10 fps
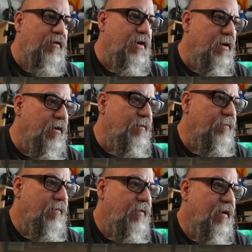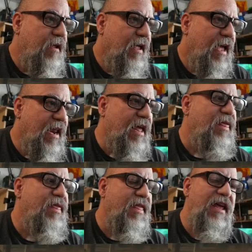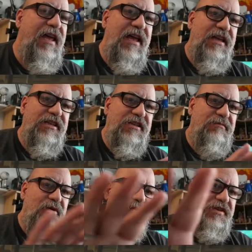turn, and I think it's smooth